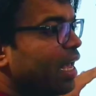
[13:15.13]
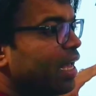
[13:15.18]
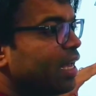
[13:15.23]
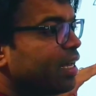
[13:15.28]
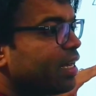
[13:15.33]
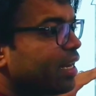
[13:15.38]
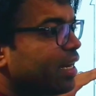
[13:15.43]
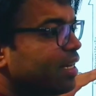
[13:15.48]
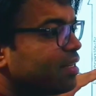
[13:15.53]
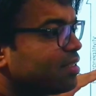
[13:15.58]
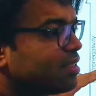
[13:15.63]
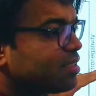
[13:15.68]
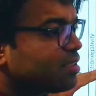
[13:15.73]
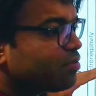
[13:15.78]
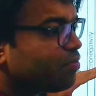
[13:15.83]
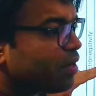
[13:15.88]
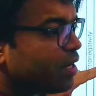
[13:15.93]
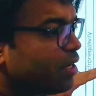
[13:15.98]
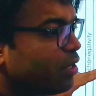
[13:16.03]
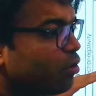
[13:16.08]

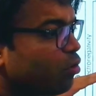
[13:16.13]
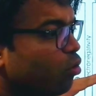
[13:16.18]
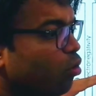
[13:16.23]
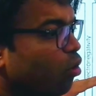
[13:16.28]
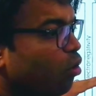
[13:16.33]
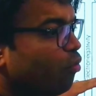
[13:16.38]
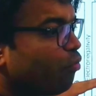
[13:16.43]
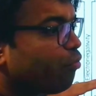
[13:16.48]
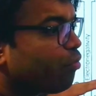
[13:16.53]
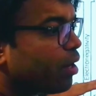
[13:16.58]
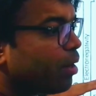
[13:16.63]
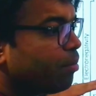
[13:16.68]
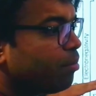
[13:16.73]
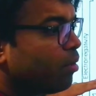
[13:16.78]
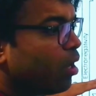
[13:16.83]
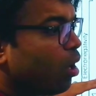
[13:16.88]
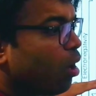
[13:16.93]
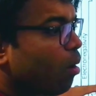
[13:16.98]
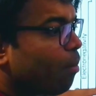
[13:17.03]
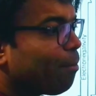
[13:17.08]
increases when you go
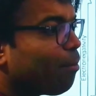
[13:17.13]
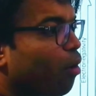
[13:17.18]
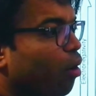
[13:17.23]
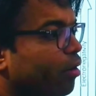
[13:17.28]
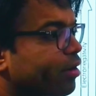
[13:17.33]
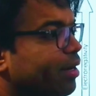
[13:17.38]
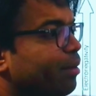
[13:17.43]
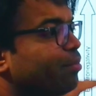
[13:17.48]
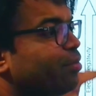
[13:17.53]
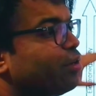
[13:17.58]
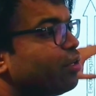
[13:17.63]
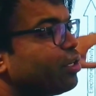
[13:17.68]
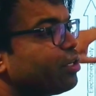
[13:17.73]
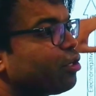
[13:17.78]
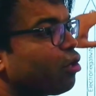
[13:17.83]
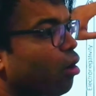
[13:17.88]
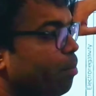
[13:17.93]
from bottom to the